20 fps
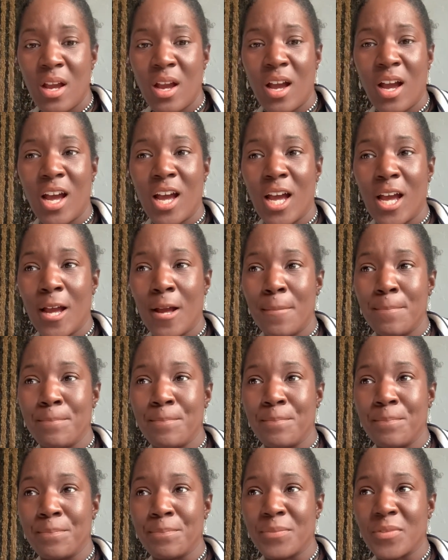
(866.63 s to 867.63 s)

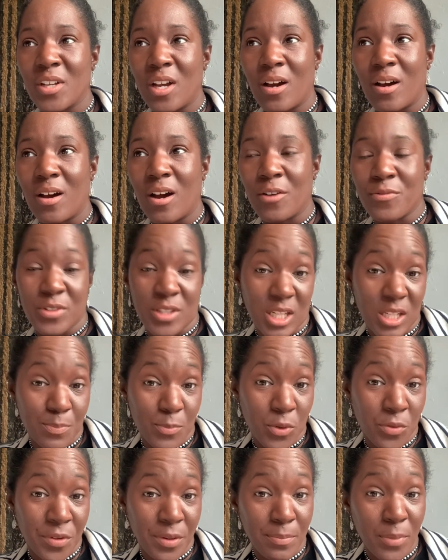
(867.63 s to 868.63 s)
I think that's
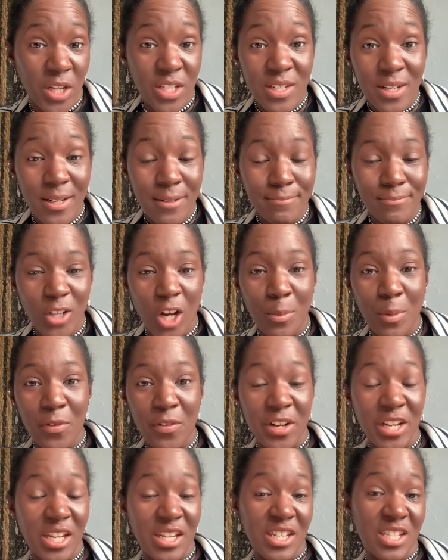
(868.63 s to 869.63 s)
boring personally. I'm a very
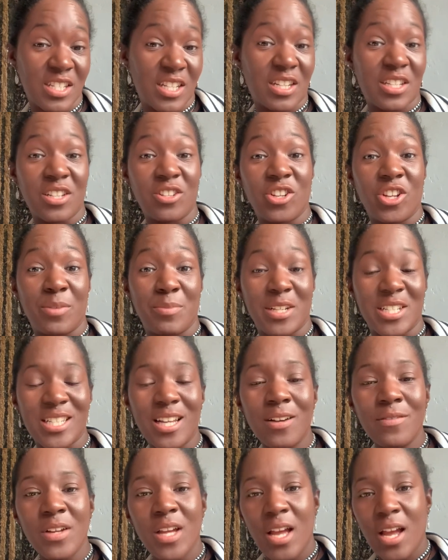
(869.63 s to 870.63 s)
kinesthetic learner
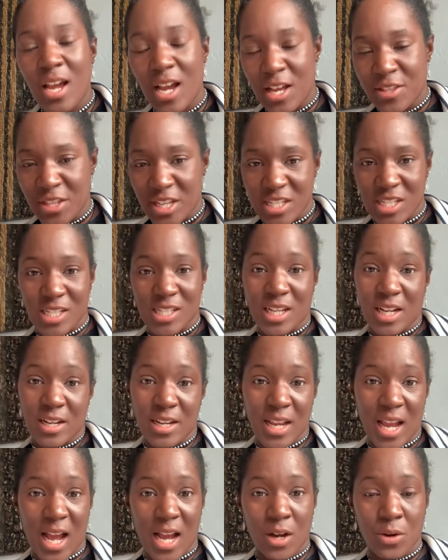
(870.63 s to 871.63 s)
myself, and that's exactly
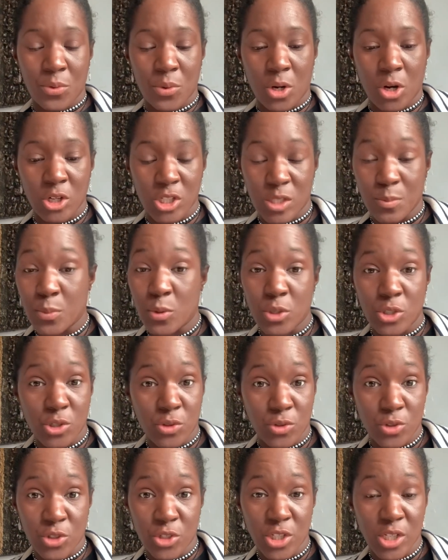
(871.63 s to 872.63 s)
how I support
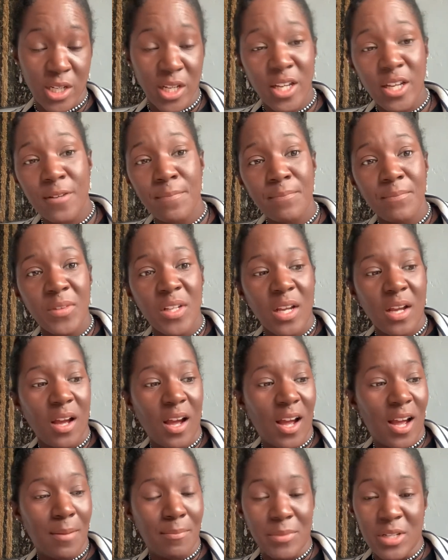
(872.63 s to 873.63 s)
children to learn.
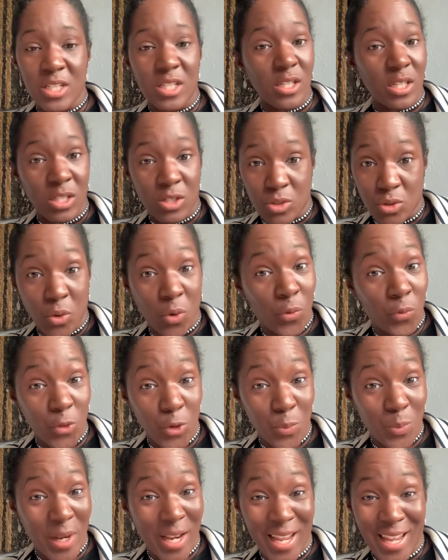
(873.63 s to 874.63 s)
It's all through
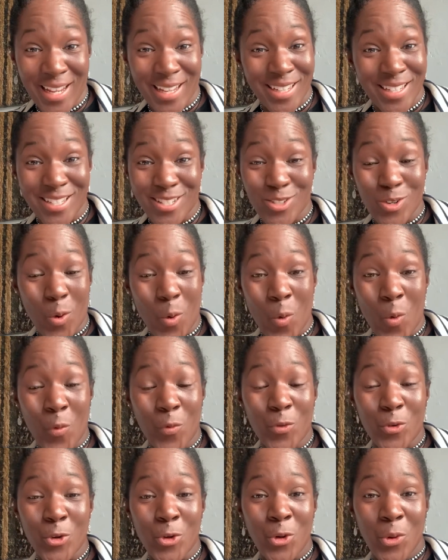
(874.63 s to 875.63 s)
play. It's all
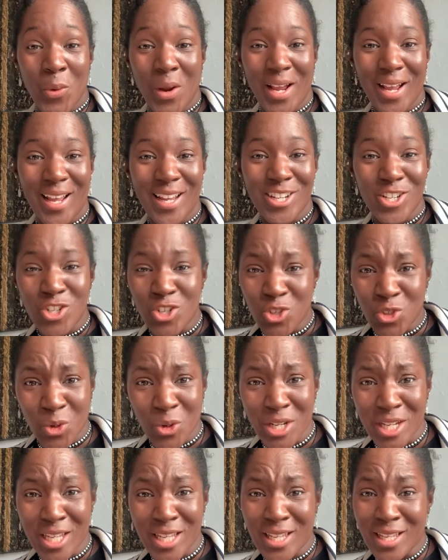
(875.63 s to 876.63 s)
through
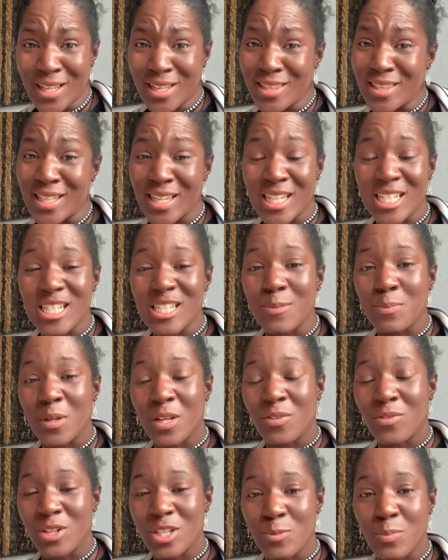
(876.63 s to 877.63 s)
enjoying the
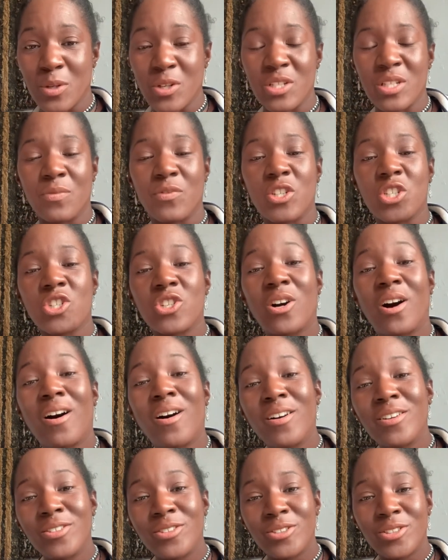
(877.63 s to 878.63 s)
experience, because if a
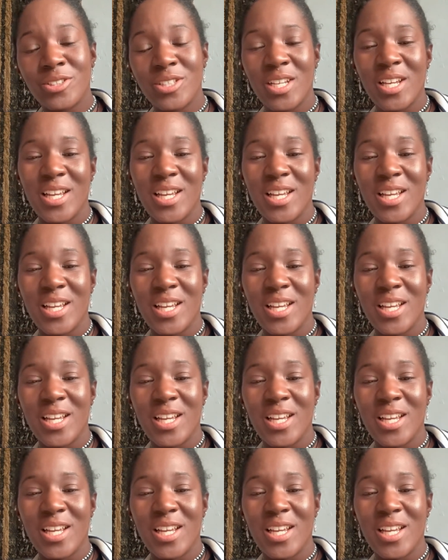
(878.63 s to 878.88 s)
child